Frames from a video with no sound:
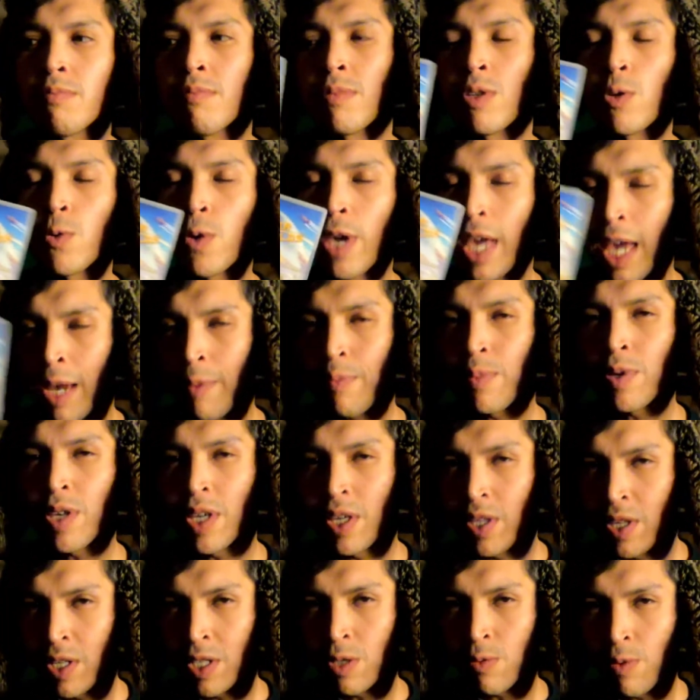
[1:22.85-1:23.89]
you can't play
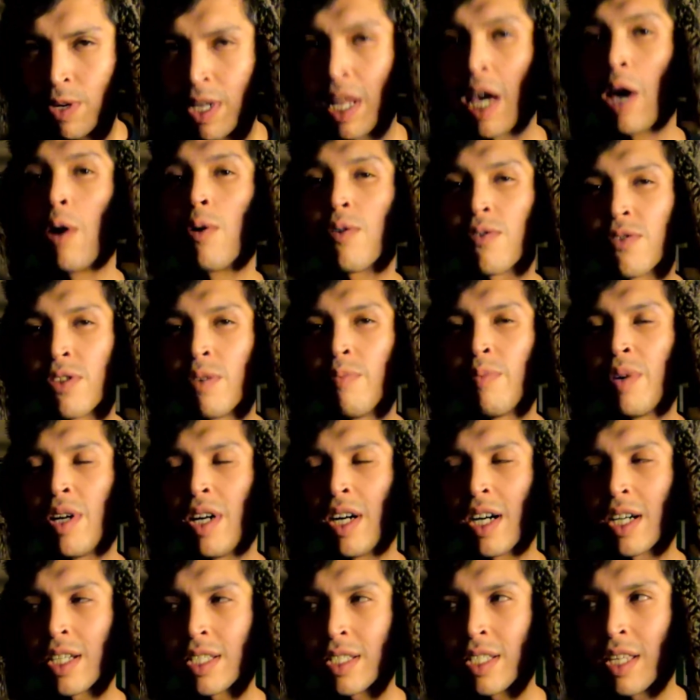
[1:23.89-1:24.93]
this right out of the
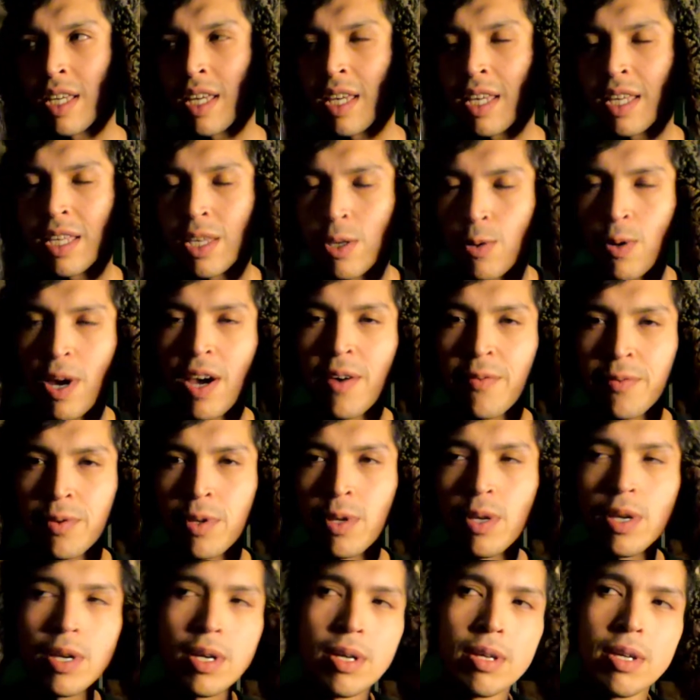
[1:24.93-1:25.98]
box. You have
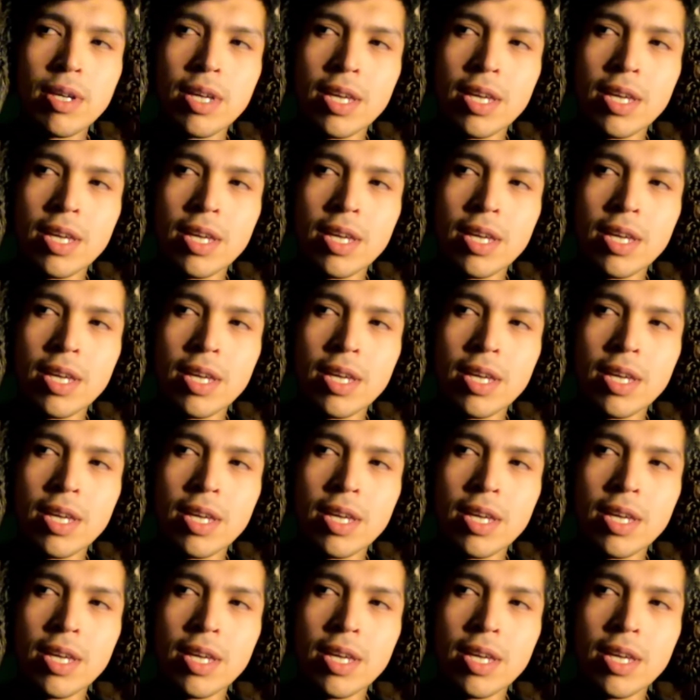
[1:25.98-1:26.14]
to